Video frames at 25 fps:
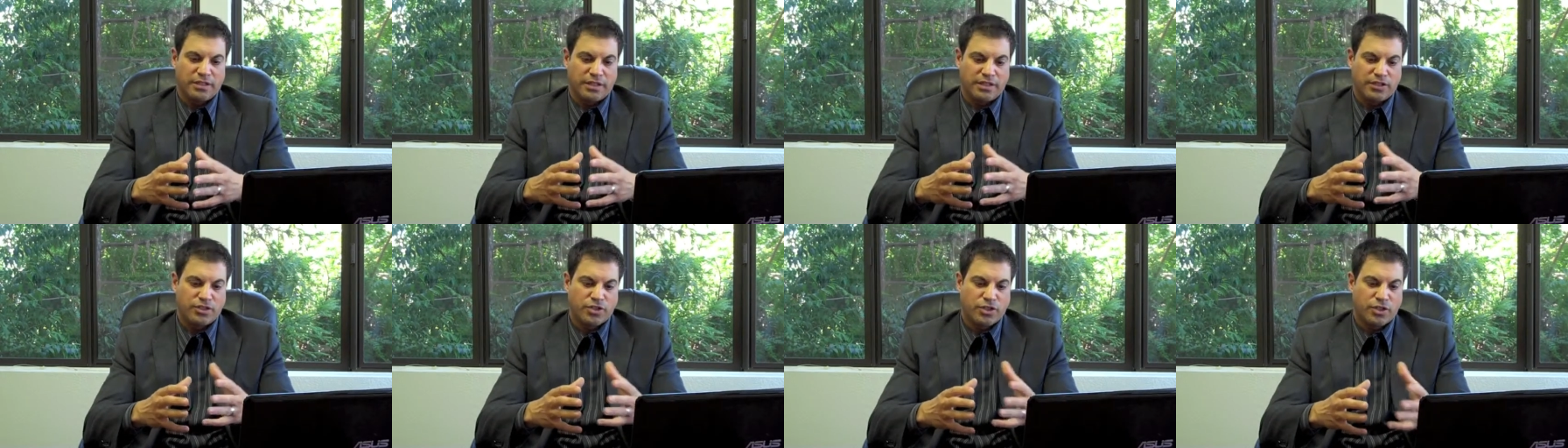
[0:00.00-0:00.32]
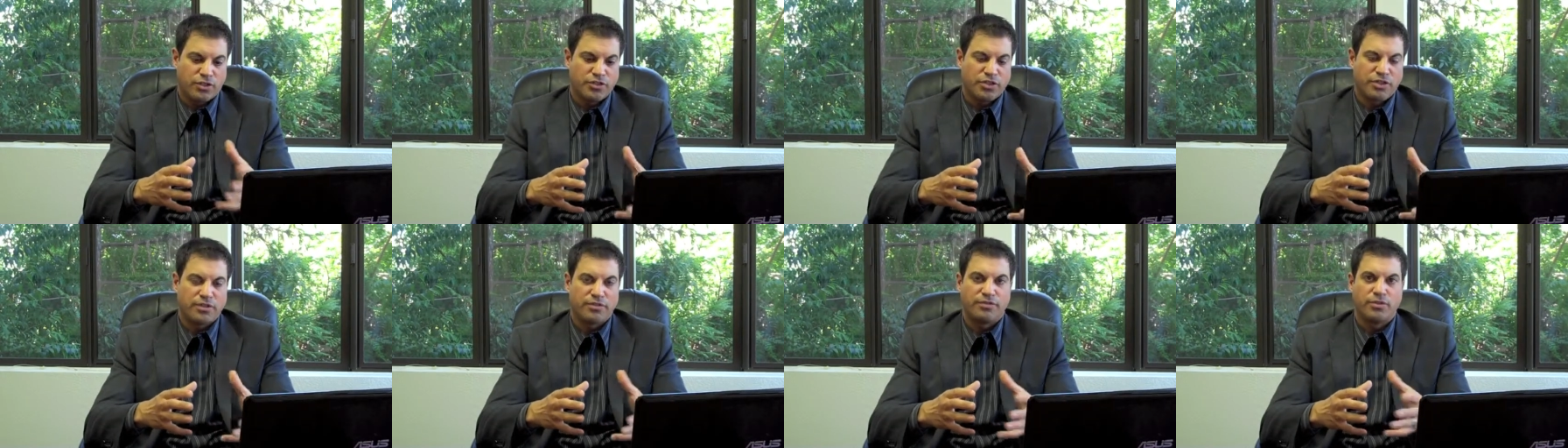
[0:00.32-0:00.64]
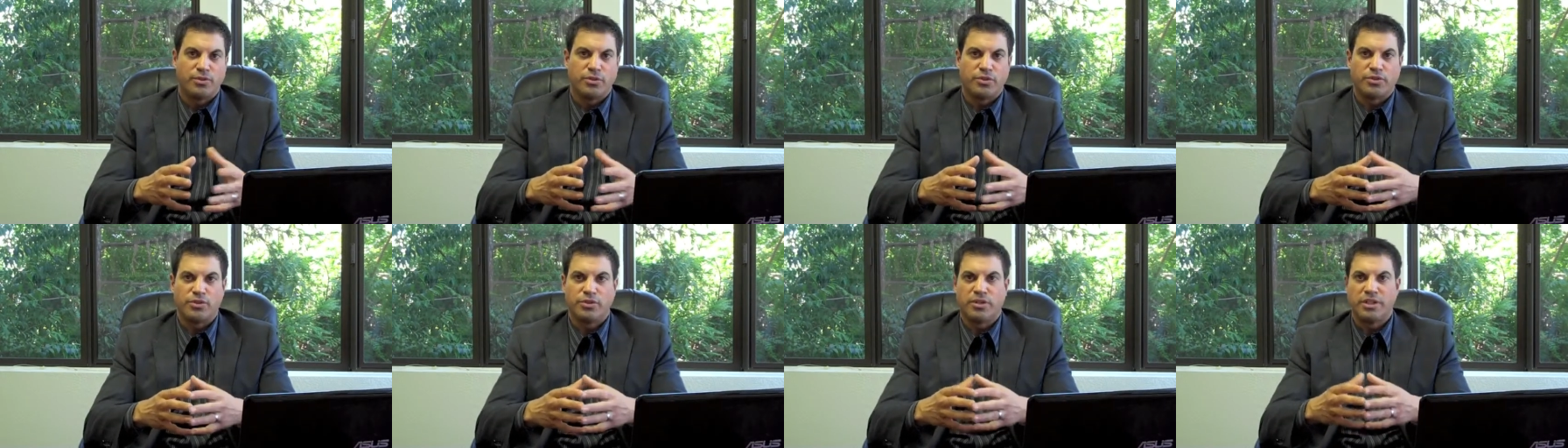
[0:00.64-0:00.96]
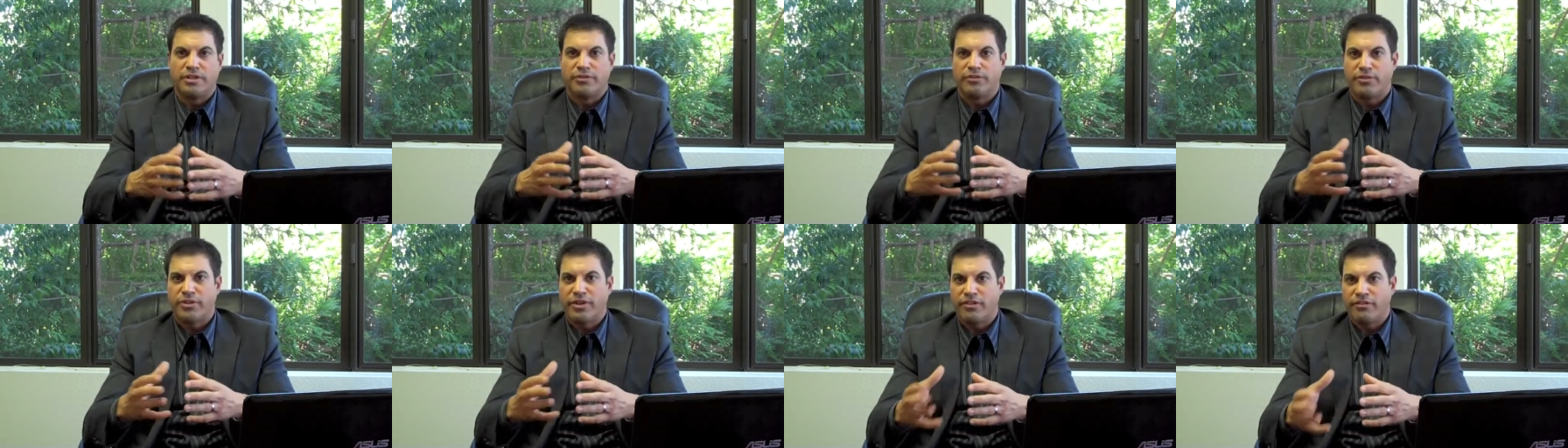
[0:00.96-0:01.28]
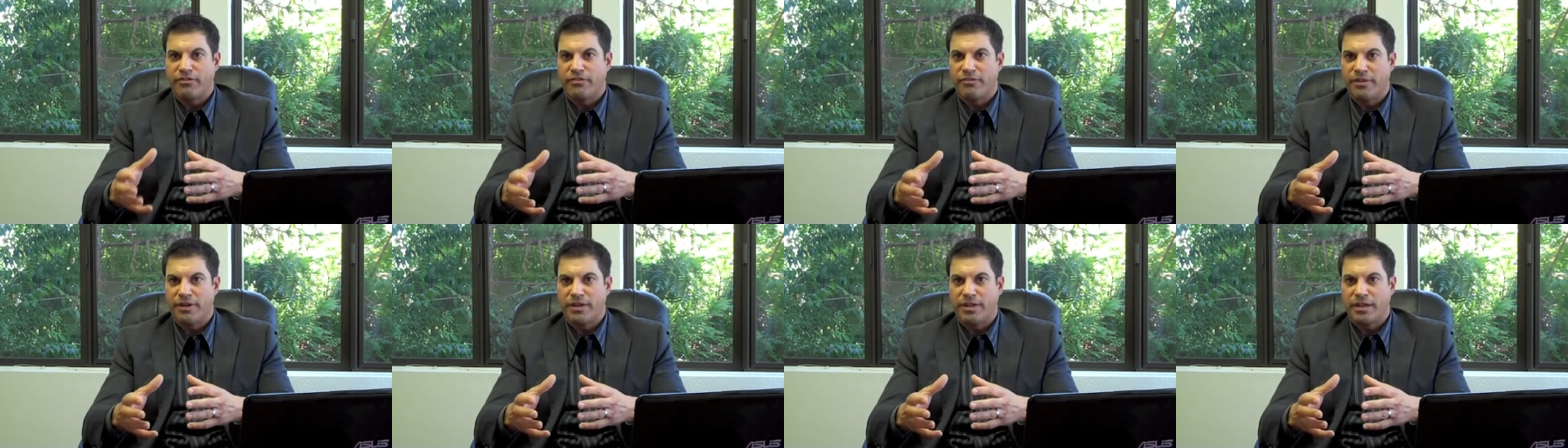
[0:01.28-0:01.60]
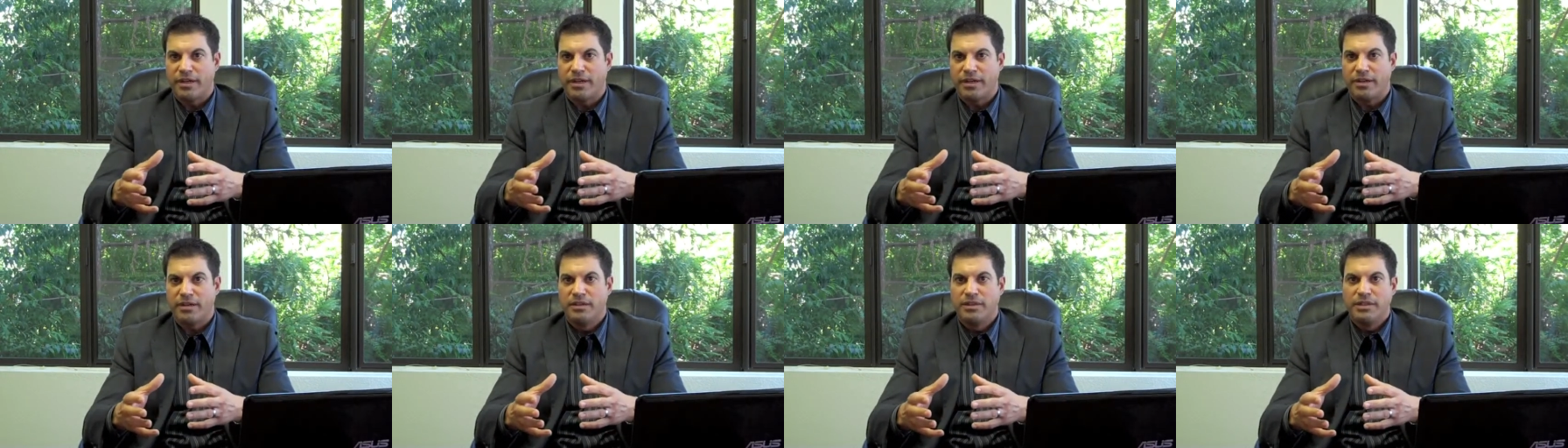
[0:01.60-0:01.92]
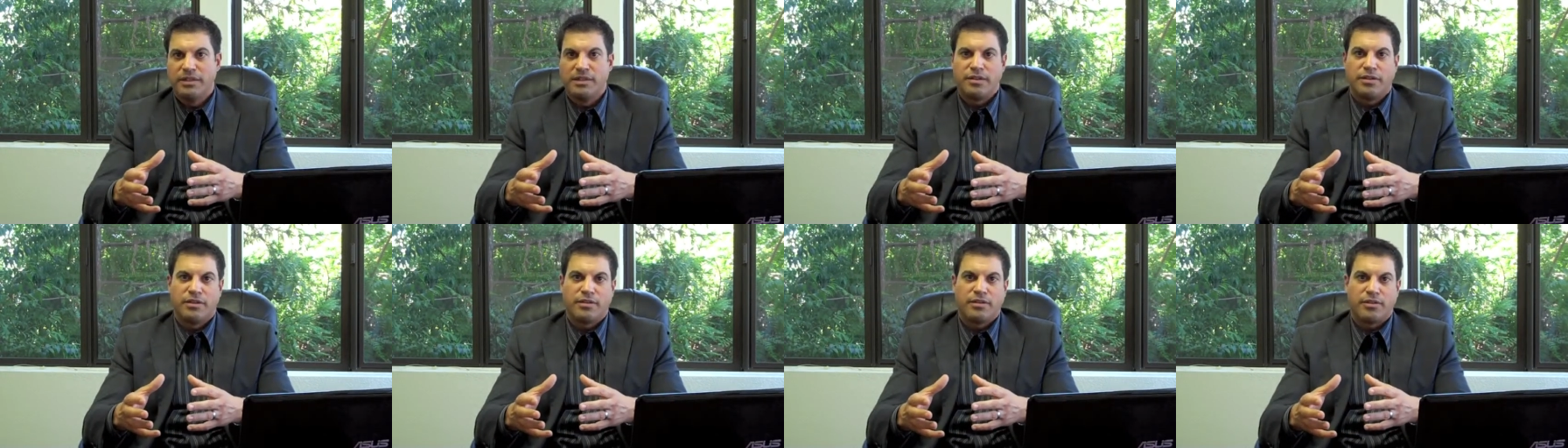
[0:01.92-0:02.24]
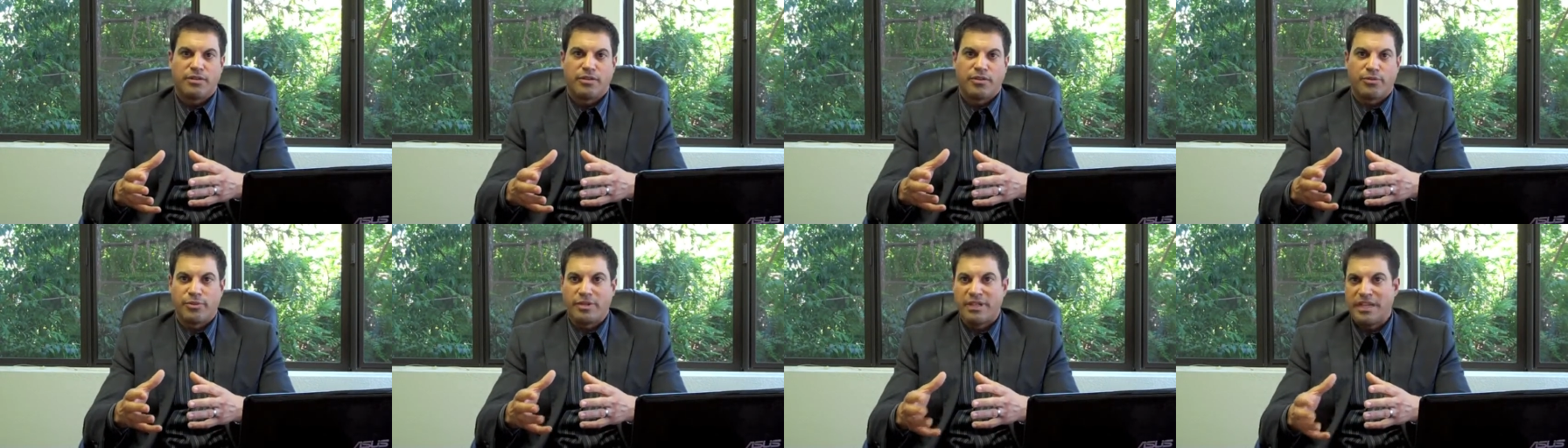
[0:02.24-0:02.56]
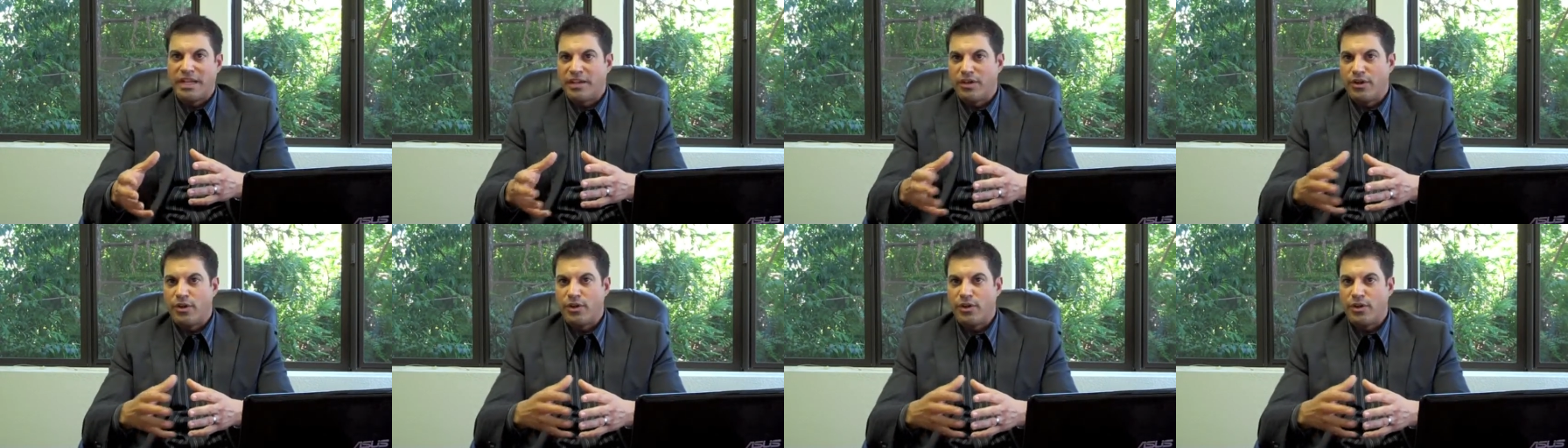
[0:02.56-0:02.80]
like charging for delivering 3-day